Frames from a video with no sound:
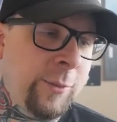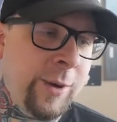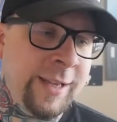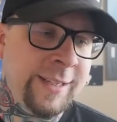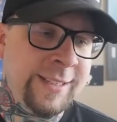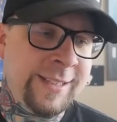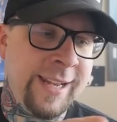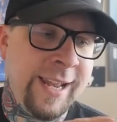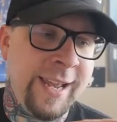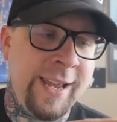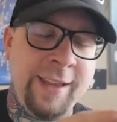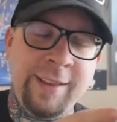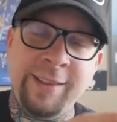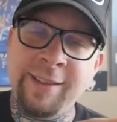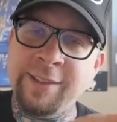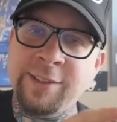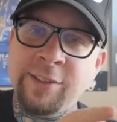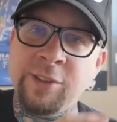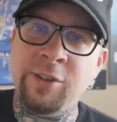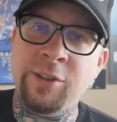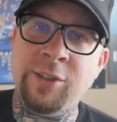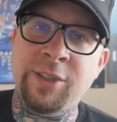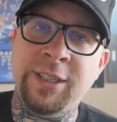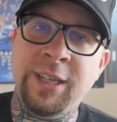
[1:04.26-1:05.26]
Wednesday,
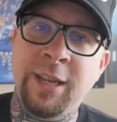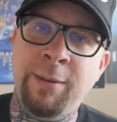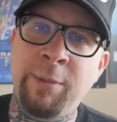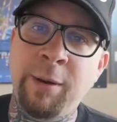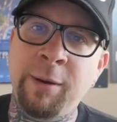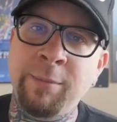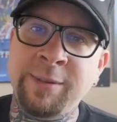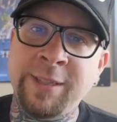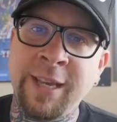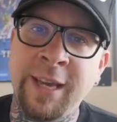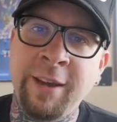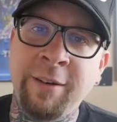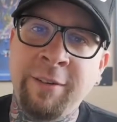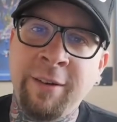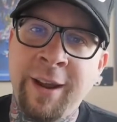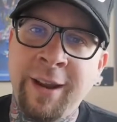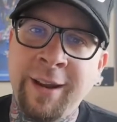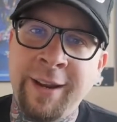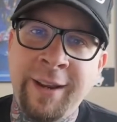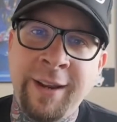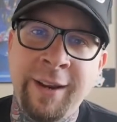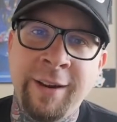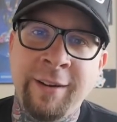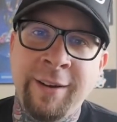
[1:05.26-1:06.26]
this little sub-ohm tank
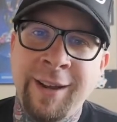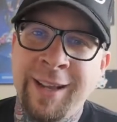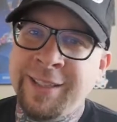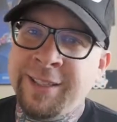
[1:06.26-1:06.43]
right here.